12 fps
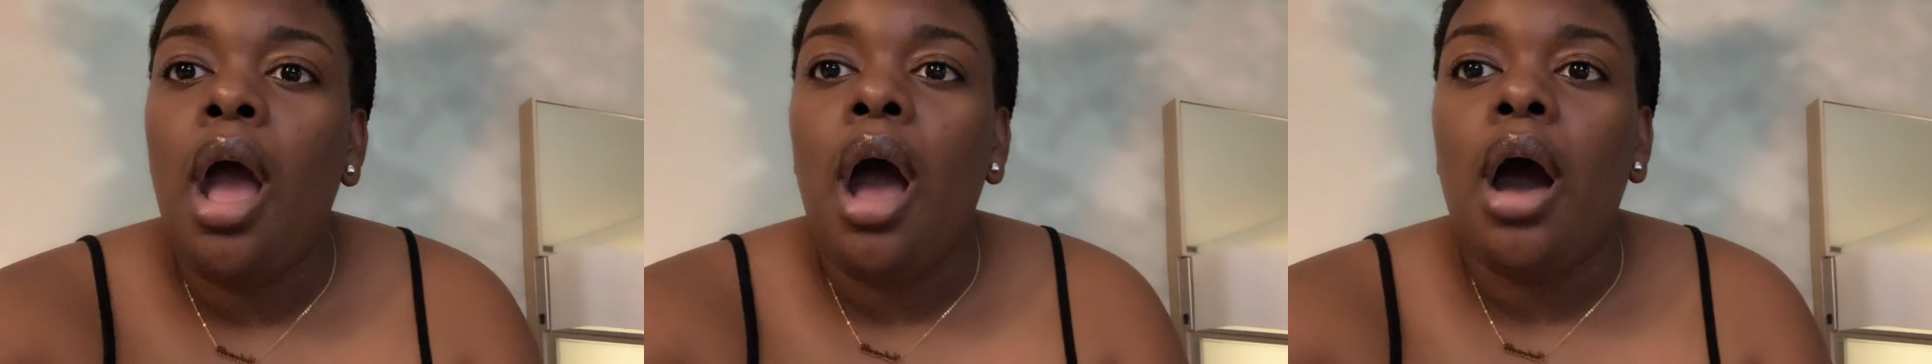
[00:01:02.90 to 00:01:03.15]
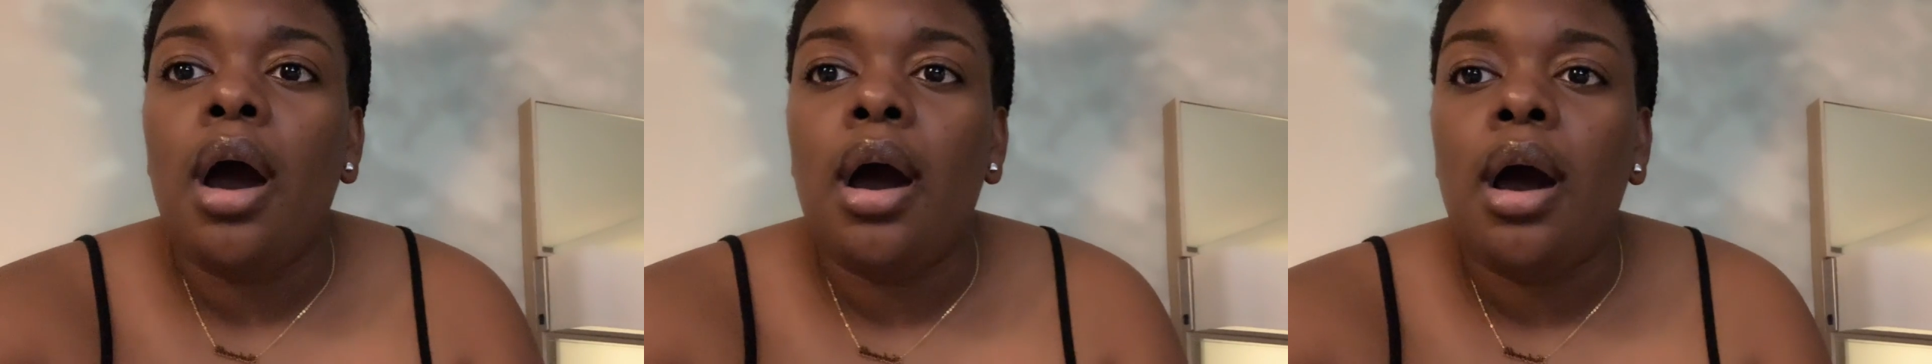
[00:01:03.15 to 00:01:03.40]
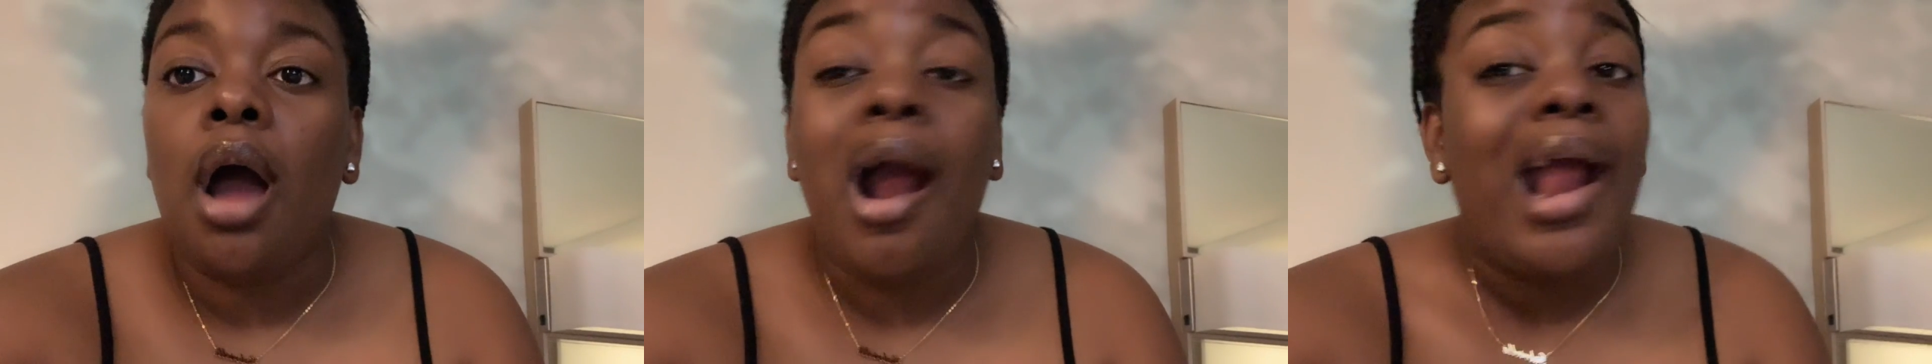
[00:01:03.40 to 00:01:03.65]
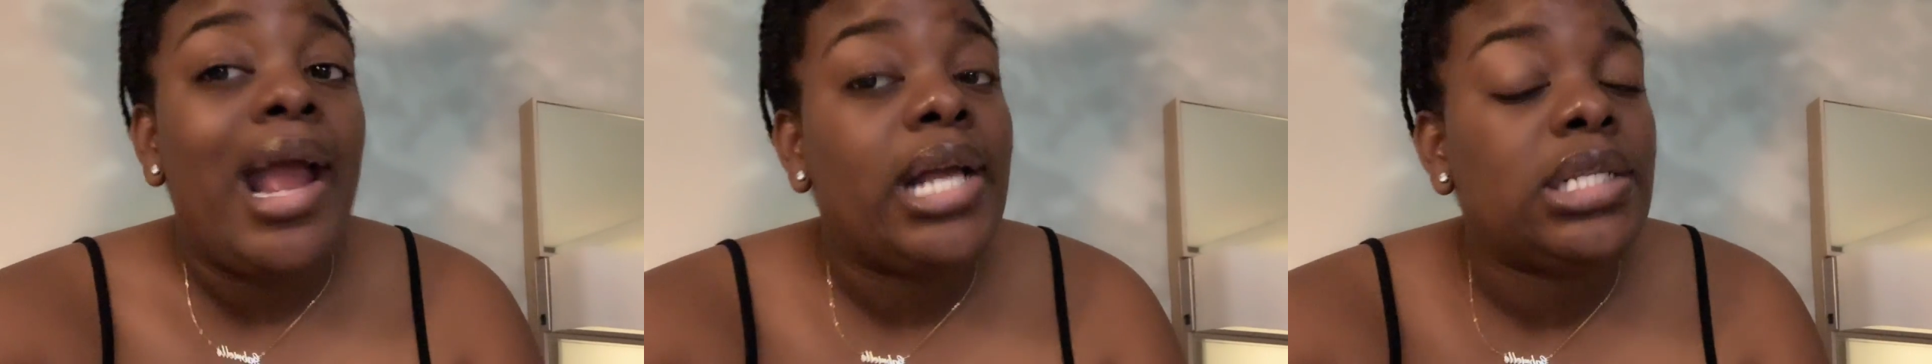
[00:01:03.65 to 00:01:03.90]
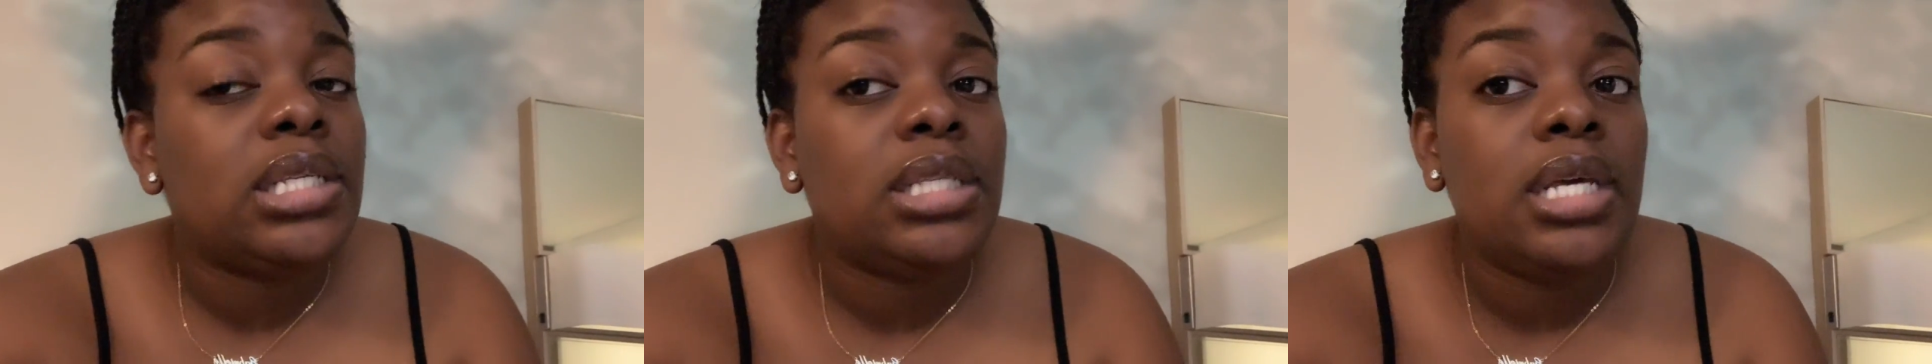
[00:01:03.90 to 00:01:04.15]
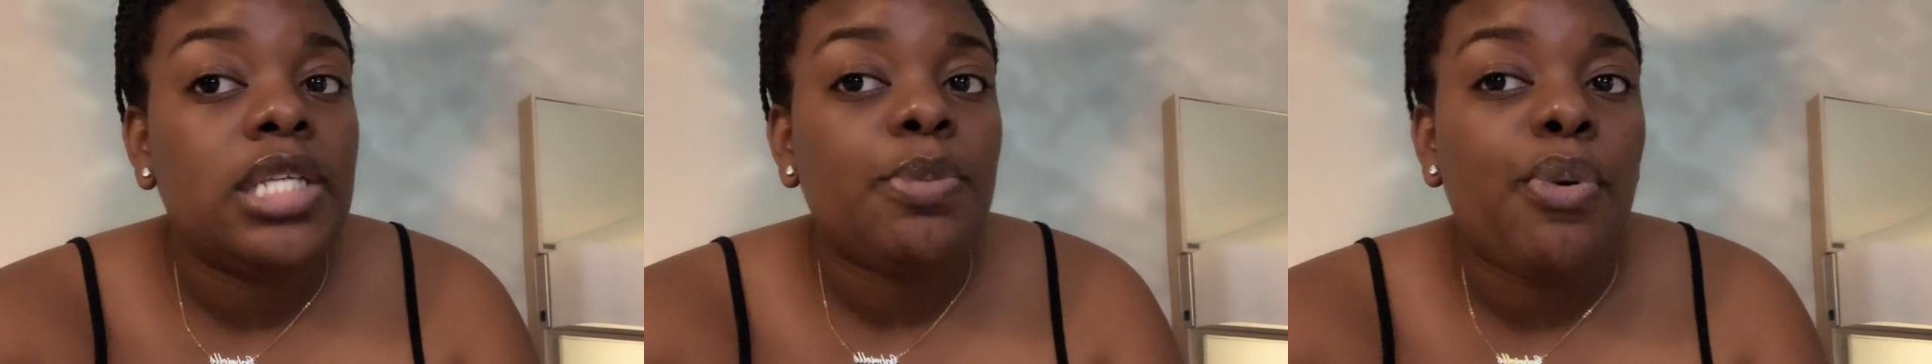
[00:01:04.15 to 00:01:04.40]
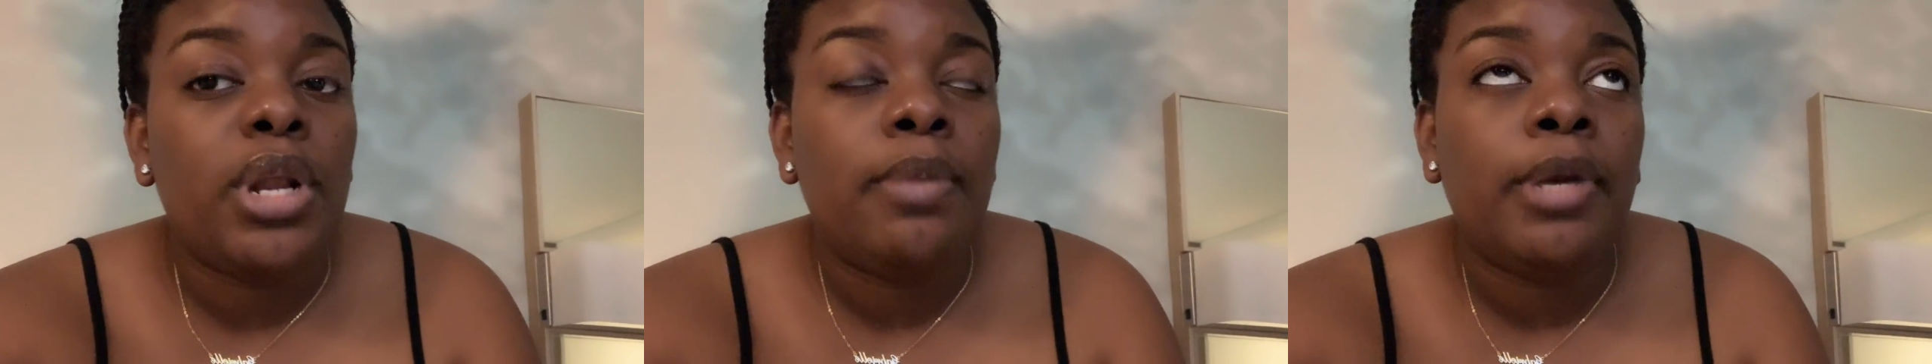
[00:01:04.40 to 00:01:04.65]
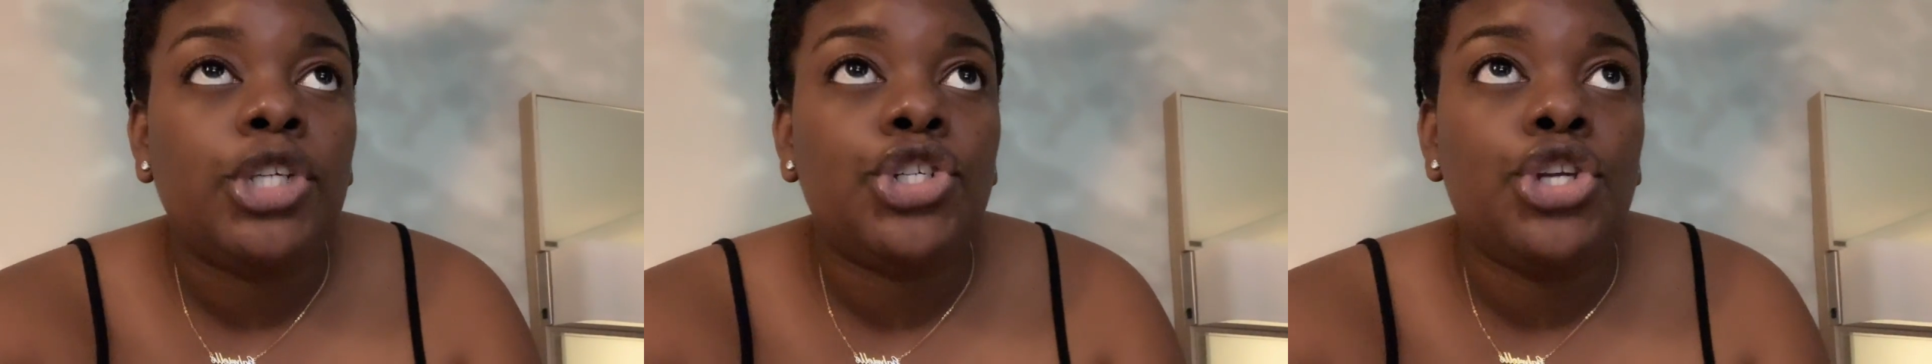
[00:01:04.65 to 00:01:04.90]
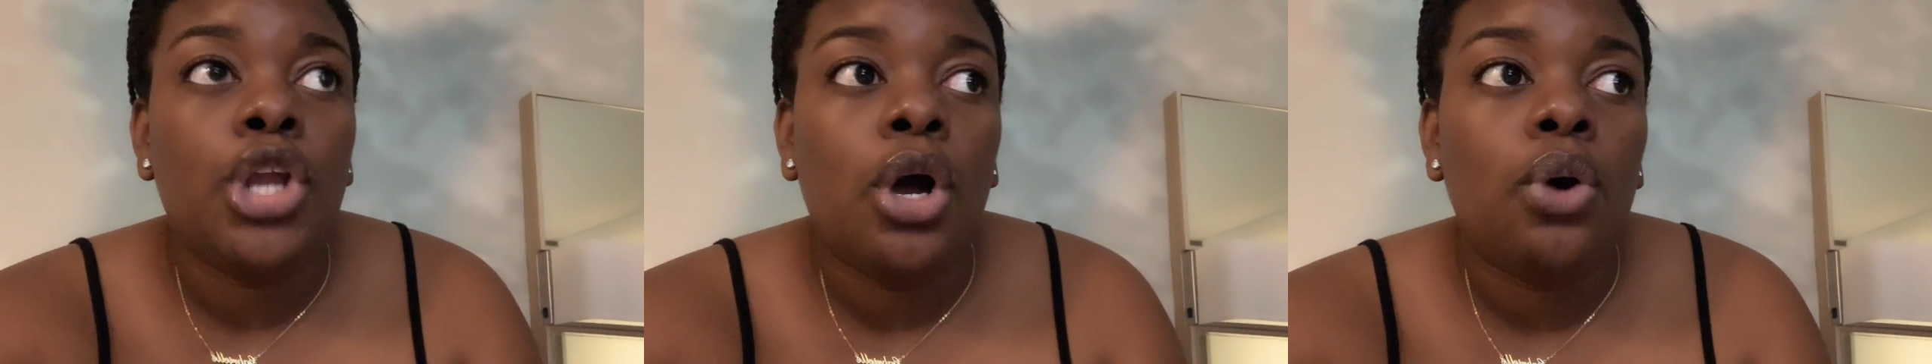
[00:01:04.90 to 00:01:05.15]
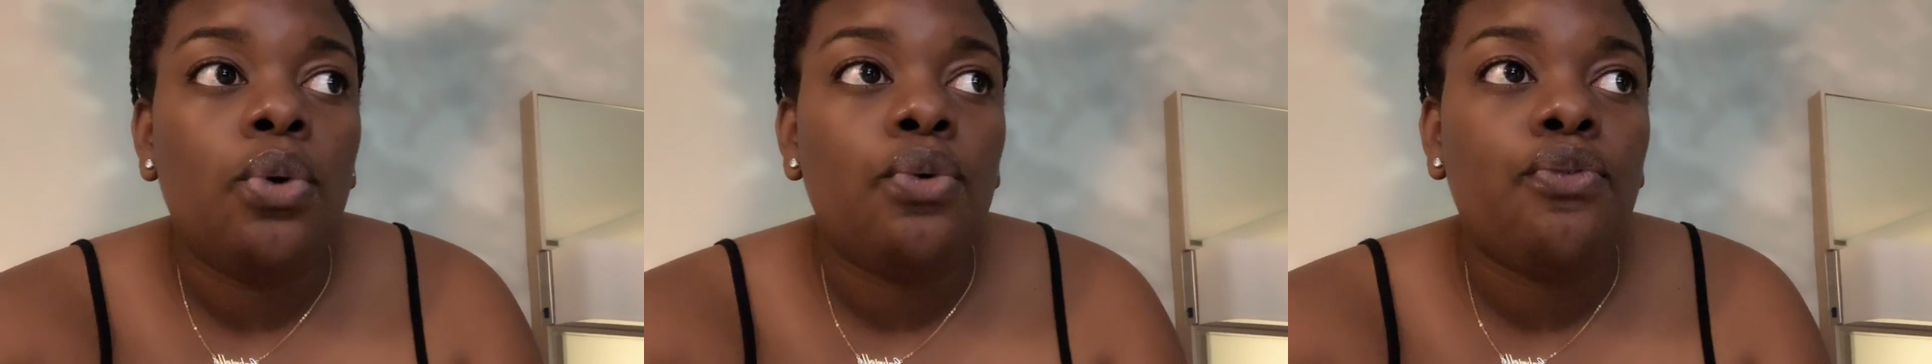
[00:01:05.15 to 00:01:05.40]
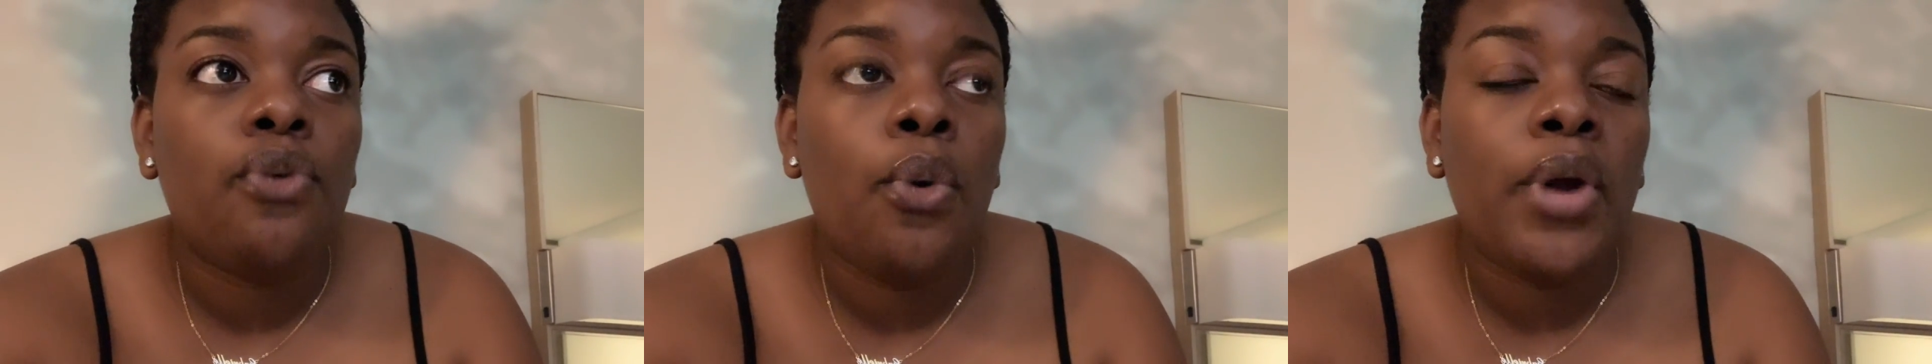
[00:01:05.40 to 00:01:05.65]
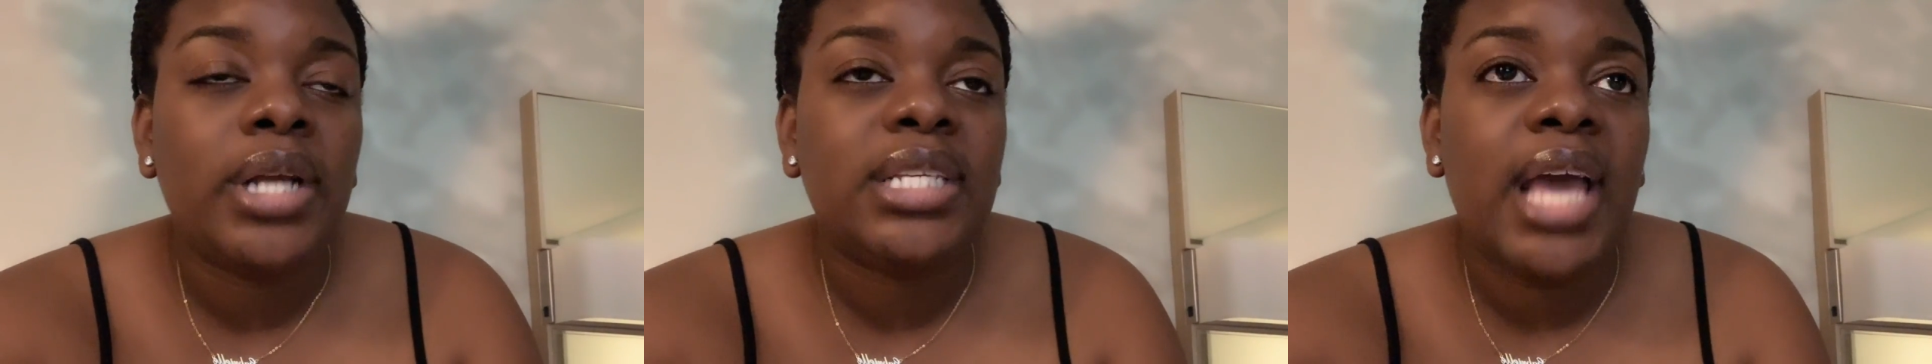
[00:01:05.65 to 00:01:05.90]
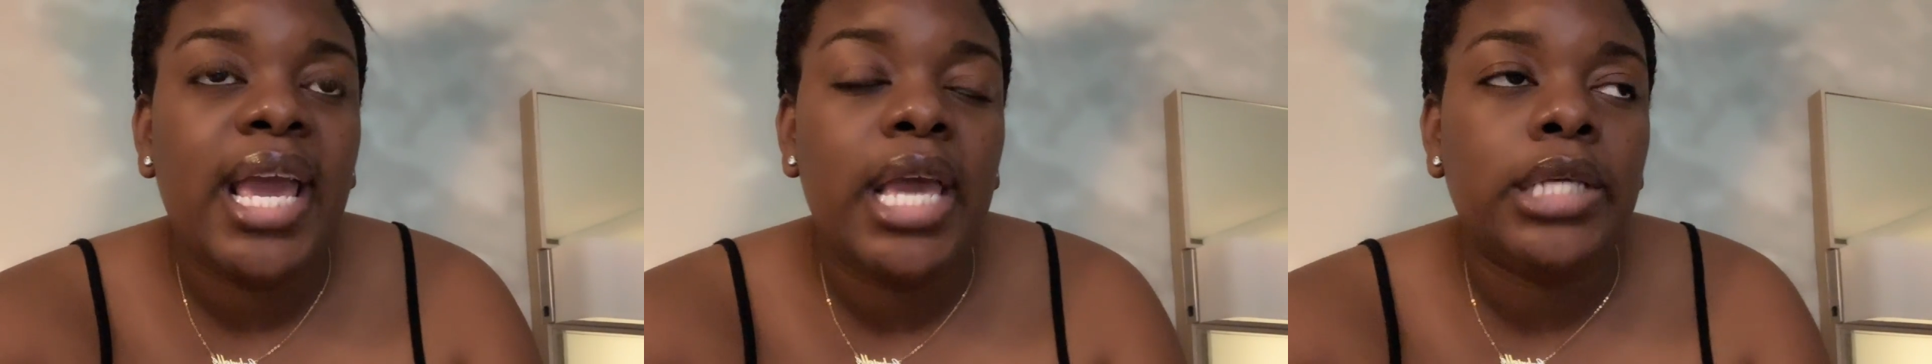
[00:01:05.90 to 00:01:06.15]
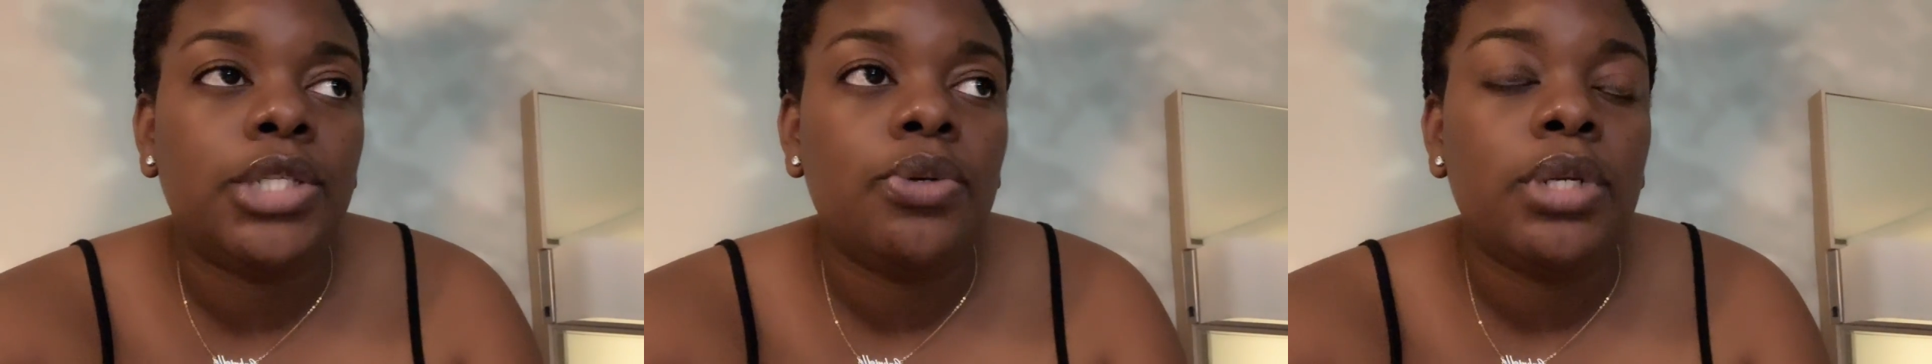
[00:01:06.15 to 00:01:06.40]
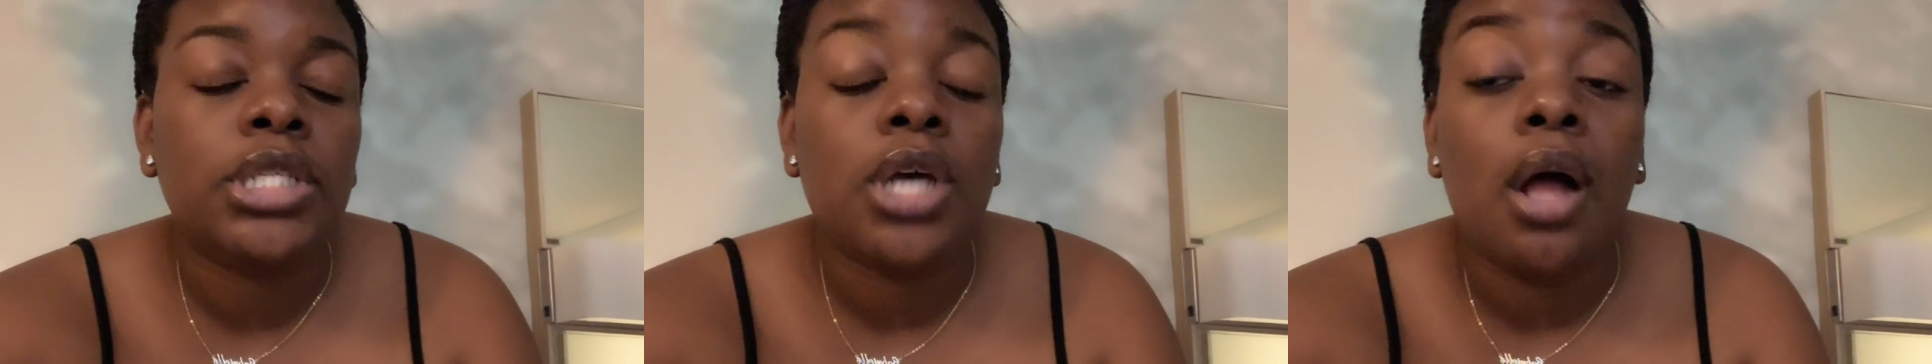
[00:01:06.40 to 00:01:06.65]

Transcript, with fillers: Uh, our agency is pretty much known for taking students